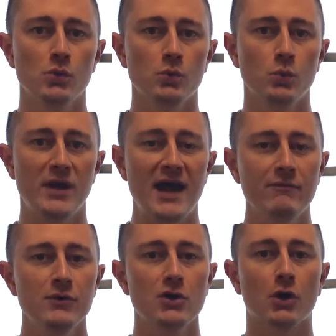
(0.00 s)

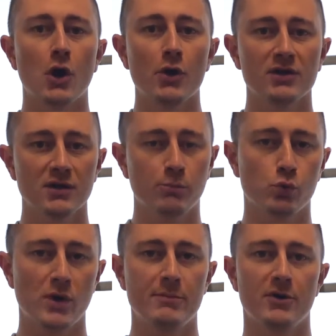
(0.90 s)
whenever you're guarding the
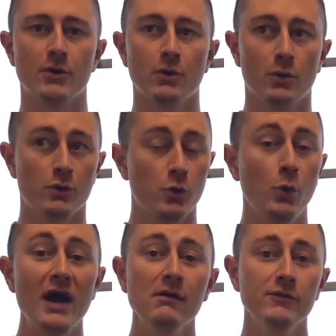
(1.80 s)
perimeter, or
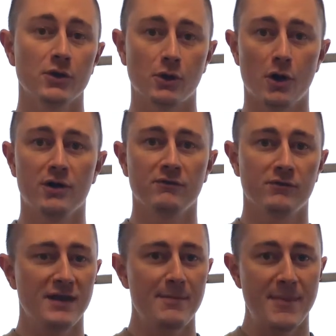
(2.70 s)
whoever you're guarding for
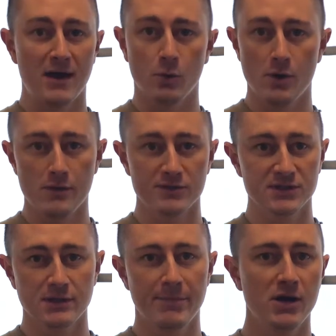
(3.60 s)
that matter, whether it's
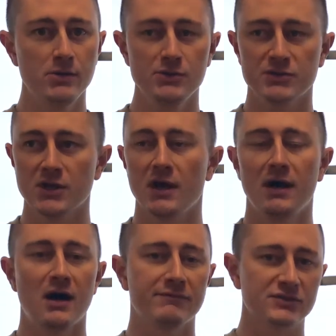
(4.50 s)
in the post,
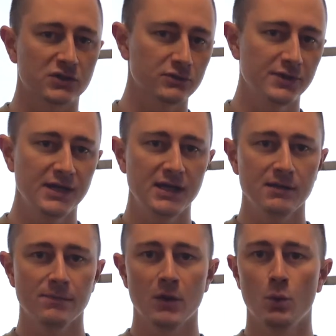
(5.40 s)
off a
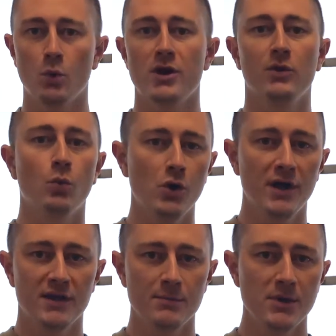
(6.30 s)
screen,
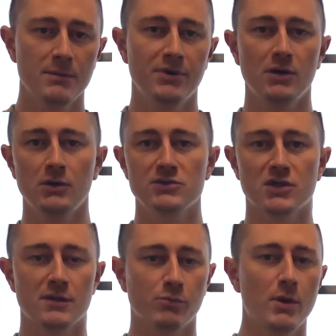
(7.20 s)
one-on-one in the mid post,
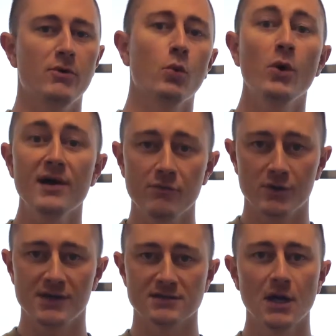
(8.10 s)
on the perimeter, wherever it
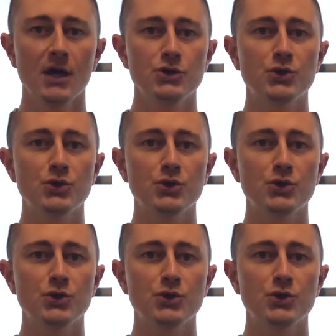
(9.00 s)
is, you